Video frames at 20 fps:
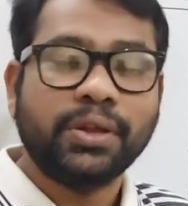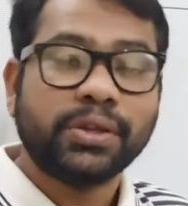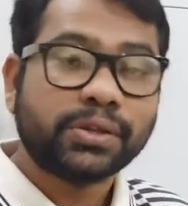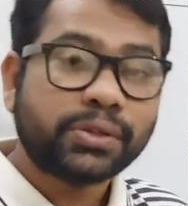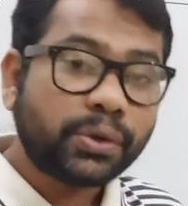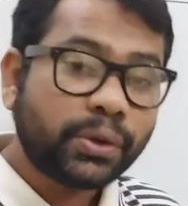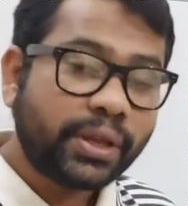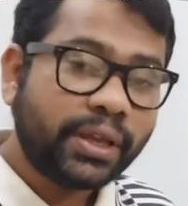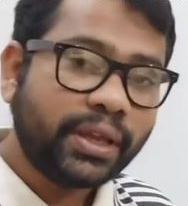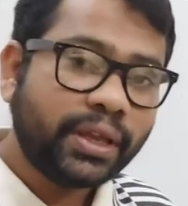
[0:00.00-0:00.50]

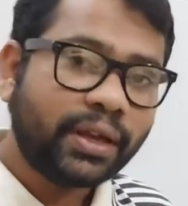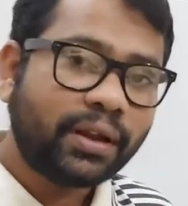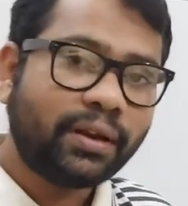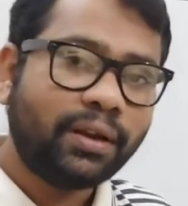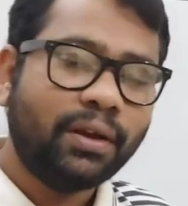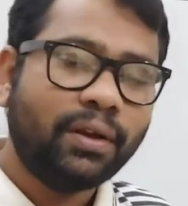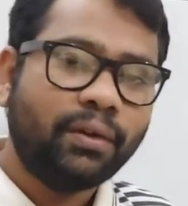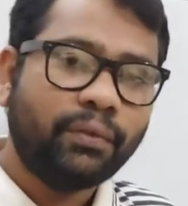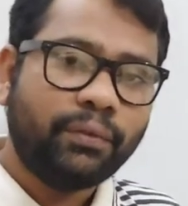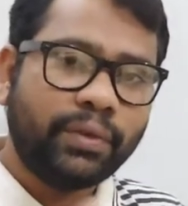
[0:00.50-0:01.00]
So
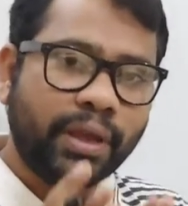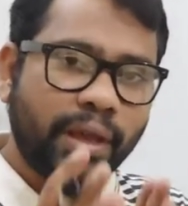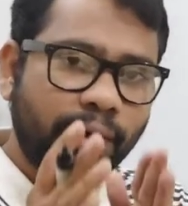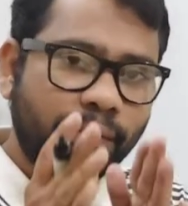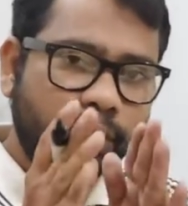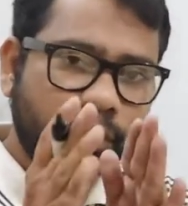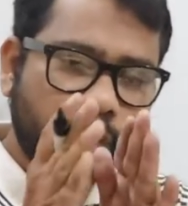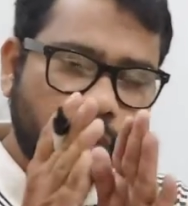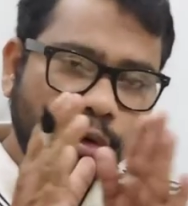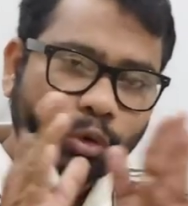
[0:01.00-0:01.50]
here we
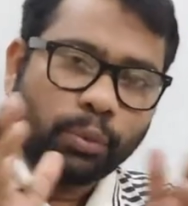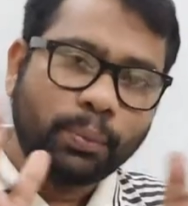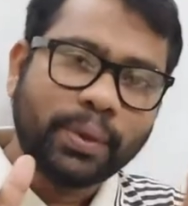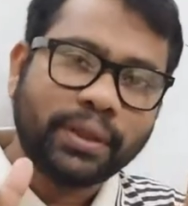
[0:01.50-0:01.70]
have two